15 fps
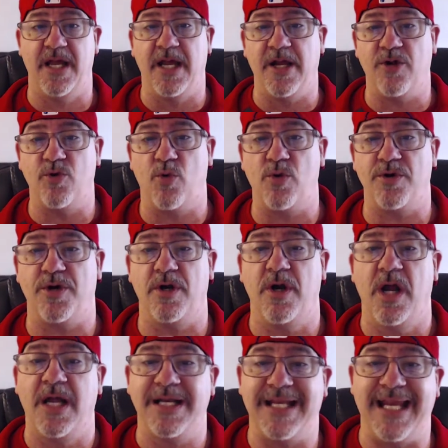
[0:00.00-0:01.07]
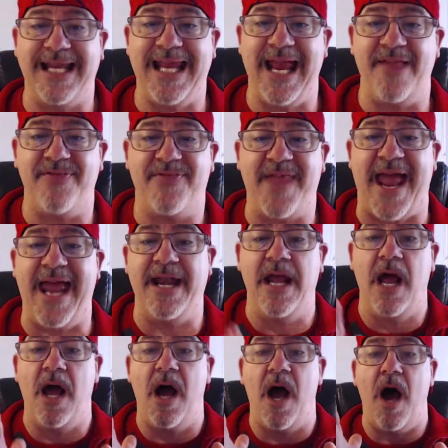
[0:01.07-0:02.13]
in order to get that
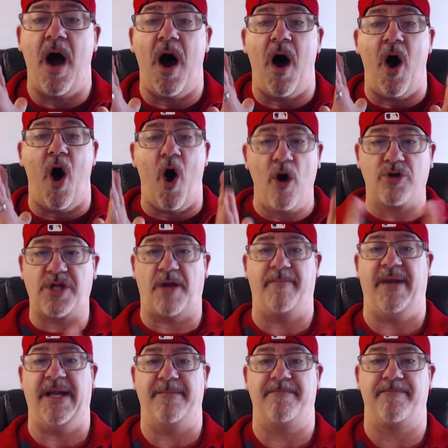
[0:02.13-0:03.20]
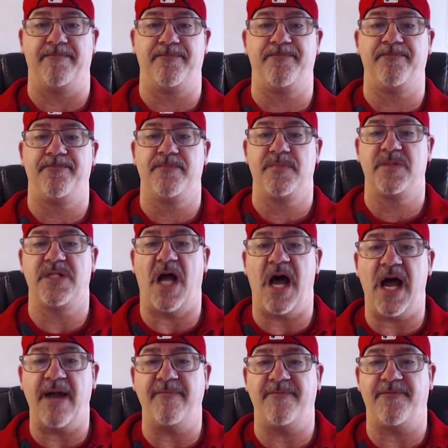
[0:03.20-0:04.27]
ultimate
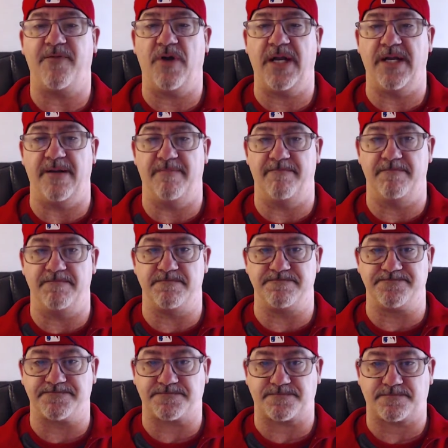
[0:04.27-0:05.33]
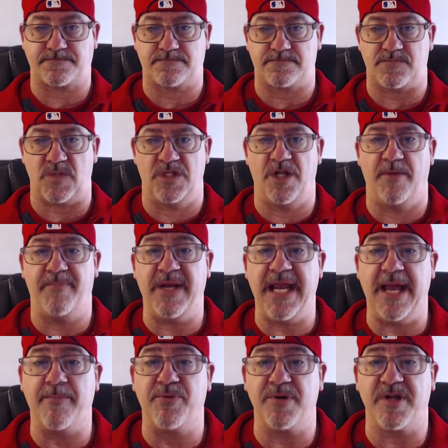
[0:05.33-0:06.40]
time freedom to be
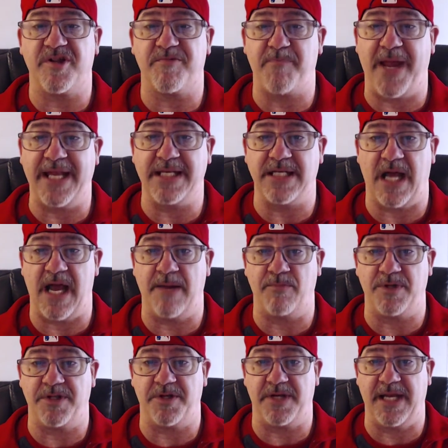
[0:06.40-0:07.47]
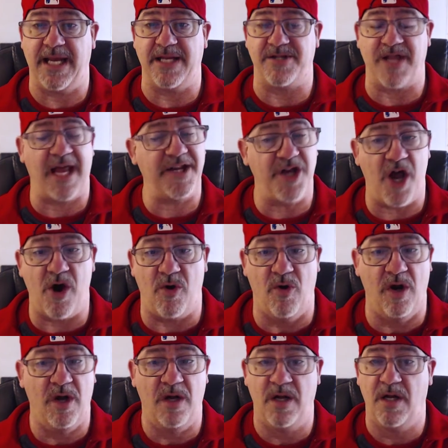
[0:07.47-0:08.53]
able to spend time with your kids? I know
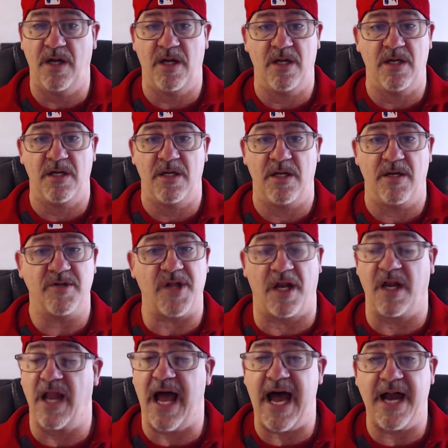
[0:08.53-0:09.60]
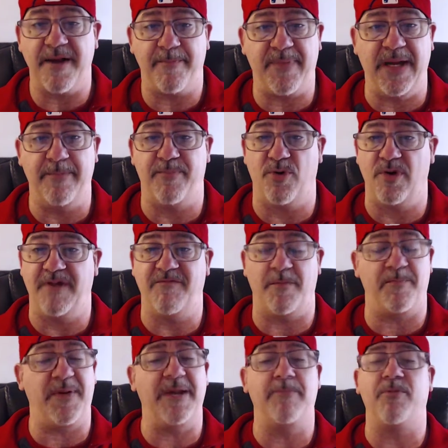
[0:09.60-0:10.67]
there's a lot of people, even
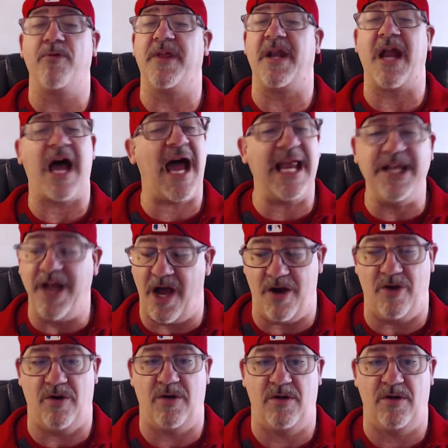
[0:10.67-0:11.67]
people that I know,